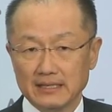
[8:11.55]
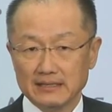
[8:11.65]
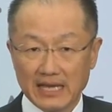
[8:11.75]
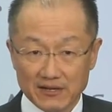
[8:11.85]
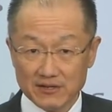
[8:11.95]

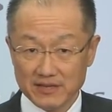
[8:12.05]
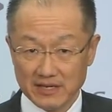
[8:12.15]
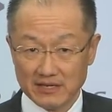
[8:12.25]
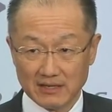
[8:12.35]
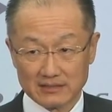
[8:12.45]
Later in the
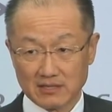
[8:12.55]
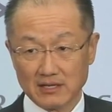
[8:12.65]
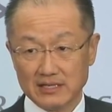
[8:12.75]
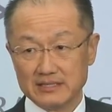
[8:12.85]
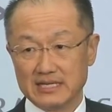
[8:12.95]
year, I'll
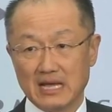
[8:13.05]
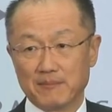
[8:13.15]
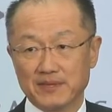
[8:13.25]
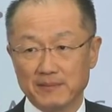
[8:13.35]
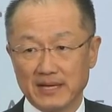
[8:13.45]
talk in
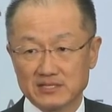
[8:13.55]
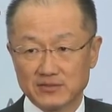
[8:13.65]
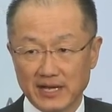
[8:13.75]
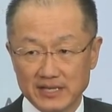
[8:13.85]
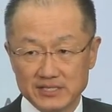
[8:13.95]
depth about
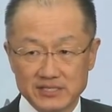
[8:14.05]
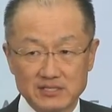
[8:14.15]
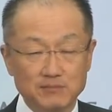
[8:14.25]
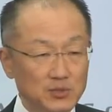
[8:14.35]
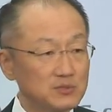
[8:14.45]
strategies
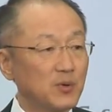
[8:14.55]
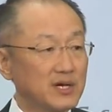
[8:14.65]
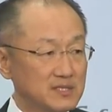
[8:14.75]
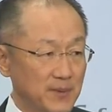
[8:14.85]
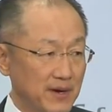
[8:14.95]
to boost
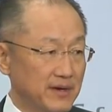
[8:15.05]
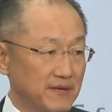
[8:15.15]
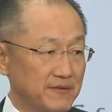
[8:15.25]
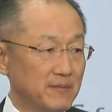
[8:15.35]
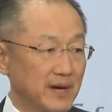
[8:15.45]

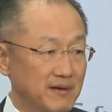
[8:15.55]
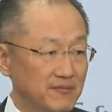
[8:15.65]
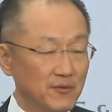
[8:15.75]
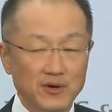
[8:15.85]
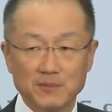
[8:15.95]
prosperity for the
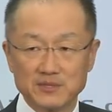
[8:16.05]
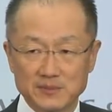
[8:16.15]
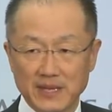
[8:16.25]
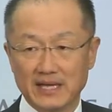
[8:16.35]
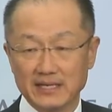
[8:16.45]
bottom forty
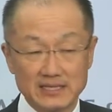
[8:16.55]
percent,